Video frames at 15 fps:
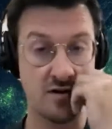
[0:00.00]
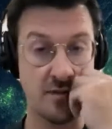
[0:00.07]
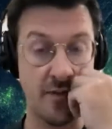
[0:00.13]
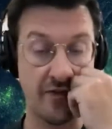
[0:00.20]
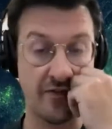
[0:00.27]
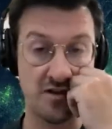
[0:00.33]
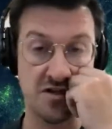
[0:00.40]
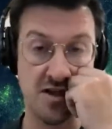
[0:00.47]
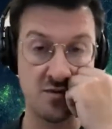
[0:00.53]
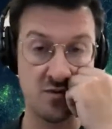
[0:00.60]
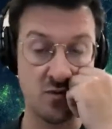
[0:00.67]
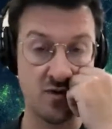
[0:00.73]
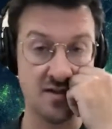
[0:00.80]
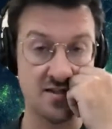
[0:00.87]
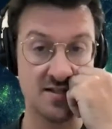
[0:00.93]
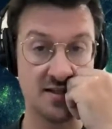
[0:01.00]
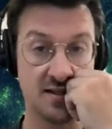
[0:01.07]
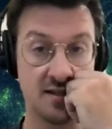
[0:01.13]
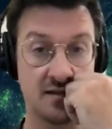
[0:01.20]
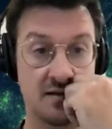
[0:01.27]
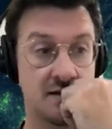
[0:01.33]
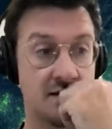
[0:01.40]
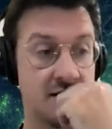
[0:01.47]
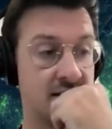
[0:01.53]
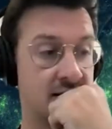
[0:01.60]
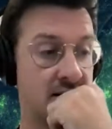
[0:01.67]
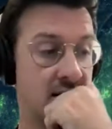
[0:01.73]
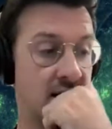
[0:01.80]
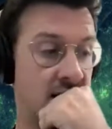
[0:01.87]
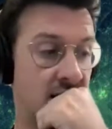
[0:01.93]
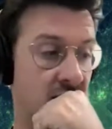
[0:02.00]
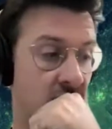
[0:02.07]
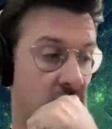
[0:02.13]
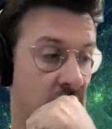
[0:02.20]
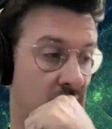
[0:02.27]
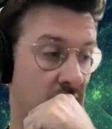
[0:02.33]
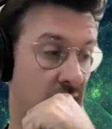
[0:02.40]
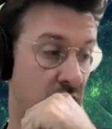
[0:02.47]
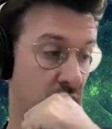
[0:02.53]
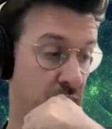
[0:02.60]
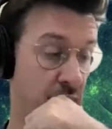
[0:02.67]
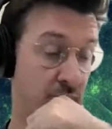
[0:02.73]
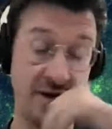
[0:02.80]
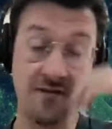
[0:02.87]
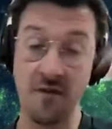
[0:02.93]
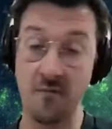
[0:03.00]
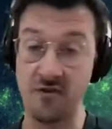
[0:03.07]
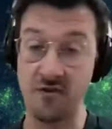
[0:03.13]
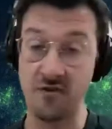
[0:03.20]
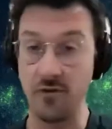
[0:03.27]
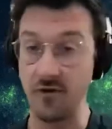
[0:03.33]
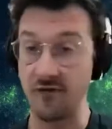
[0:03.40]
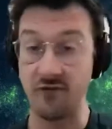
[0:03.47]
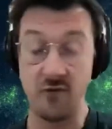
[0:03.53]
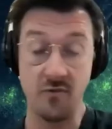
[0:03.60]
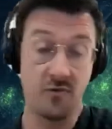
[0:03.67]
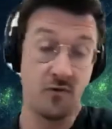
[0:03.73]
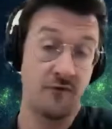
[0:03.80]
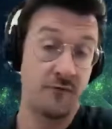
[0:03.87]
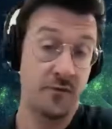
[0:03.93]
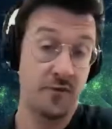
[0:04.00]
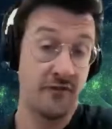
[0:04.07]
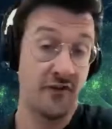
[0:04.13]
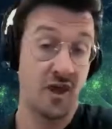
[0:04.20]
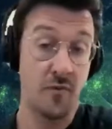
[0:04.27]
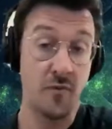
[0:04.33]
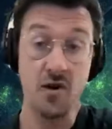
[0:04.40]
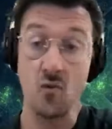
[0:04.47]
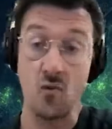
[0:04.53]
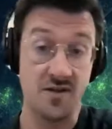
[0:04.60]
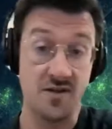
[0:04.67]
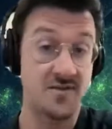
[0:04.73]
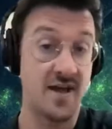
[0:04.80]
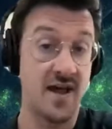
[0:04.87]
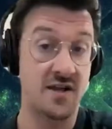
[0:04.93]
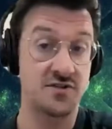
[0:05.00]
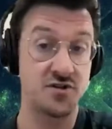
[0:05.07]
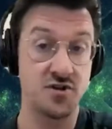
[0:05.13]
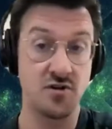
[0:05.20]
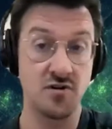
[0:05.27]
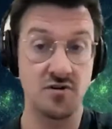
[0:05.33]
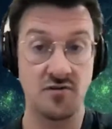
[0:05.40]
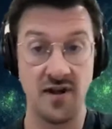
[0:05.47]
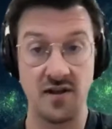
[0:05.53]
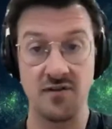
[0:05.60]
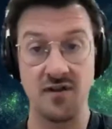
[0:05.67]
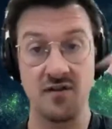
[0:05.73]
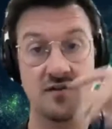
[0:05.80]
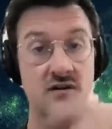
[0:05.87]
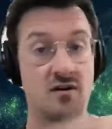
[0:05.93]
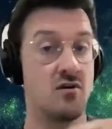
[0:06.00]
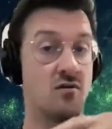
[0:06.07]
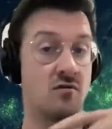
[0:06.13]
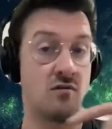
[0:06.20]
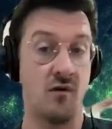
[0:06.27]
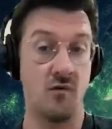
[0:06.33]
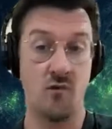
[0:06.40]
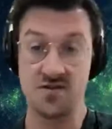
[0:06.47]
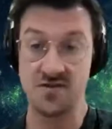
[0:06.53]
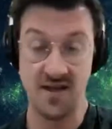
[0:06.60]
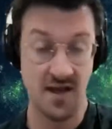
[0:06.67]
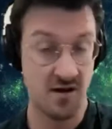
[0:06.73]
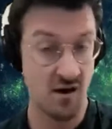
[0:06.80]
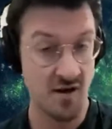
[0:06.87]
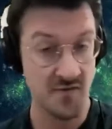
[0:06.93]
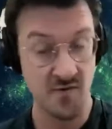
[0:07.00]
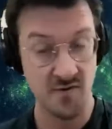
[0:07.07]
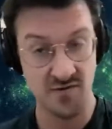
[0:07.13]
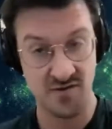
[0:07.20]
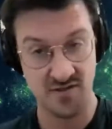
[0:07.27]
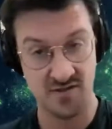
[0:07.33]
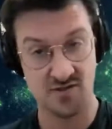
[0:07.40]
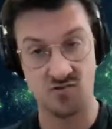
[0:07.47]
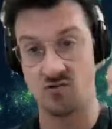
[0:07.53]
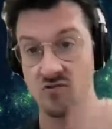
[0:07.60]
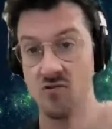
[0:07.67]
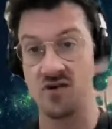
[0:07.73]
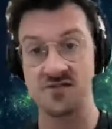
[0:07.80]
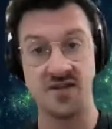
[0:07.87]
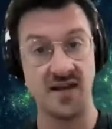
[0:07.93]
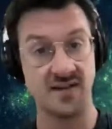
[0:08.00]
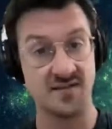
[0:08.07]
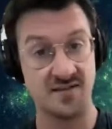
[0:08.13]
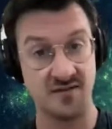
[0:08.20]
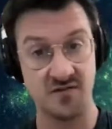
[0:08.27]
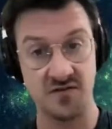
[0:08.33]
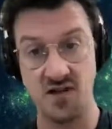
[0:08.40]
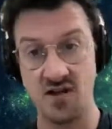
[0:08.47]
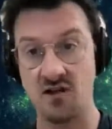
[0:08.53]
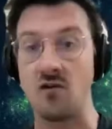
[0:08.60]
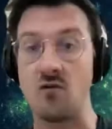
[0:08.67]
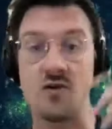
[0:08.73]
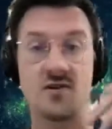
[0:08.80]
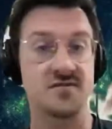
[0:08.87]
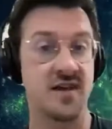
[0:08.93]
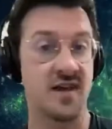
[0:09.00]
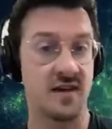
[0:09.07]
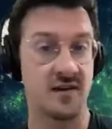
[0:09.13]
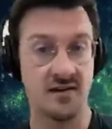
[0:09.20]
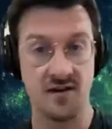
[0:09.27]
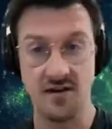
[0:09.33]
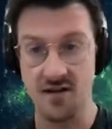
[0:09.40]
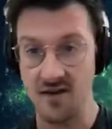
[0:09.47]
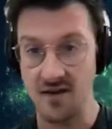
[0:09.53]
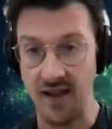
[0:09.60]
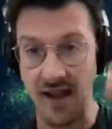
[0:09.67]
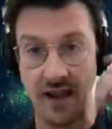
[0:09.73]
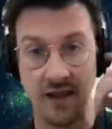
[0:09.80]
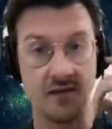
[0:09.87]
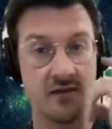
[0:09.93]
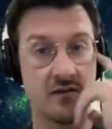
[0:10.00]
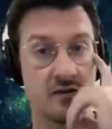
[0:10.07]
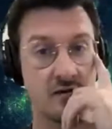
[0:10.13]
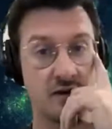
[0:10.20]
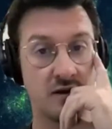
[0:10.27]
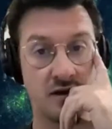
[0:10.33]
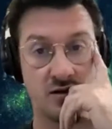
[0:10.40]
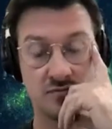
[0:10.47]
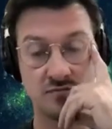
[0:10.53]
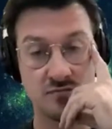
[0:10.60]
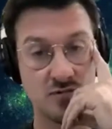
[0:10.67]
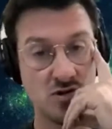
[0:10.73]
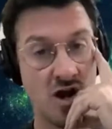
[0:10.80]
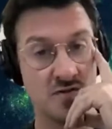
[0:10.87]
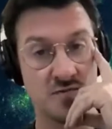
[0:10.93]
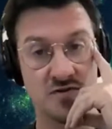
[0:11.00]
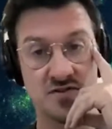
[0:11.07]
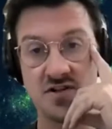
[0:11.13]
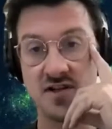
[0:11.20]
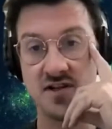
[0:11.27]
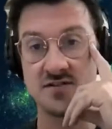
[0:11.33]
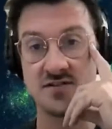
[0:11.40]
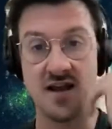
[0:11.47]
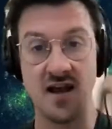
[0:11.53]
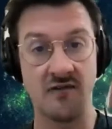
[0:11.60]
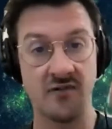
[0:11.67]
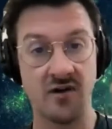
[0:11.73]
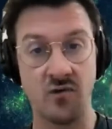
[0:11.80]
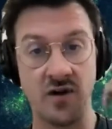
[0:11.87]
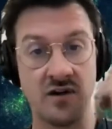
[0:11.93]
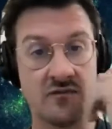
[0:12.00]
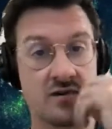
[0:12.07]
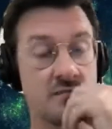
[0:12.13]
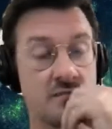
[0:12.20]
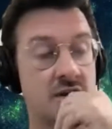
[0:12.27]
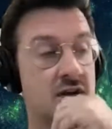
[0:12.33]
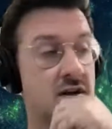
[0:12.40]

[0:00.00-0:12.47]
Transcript: make the change we want to see. But it's up to the community. If the community wants to add Juno directly, or wants to add Osmosis, or wants to add Sif chain, or wants to add any of the other, Cosmos chains, Kava, whatever,